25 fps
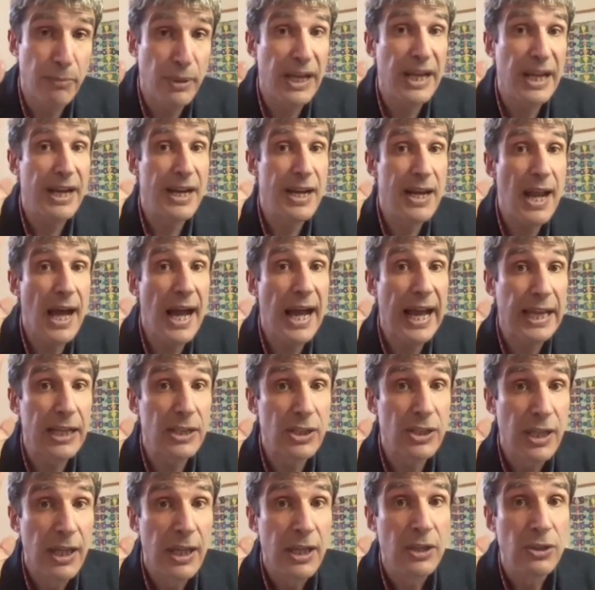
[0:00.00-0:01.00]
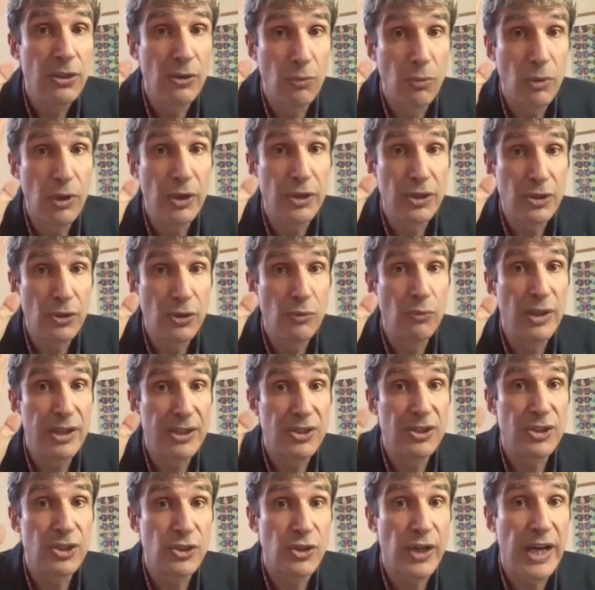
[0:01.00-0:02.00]
But at night, you want your
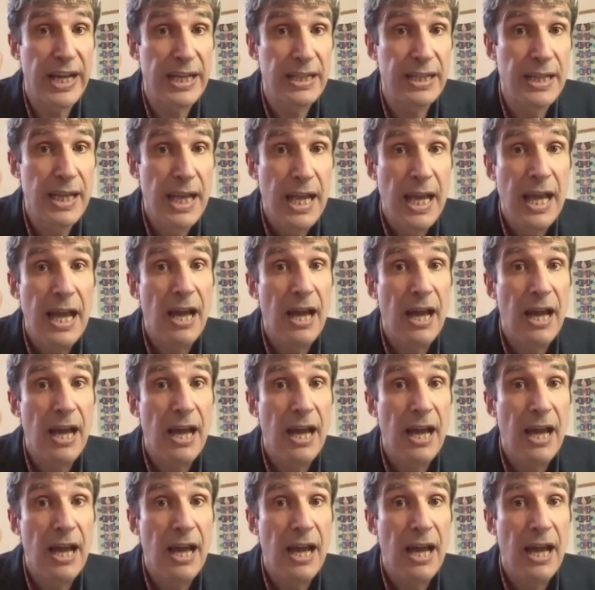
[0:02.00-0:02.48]
wrist straight.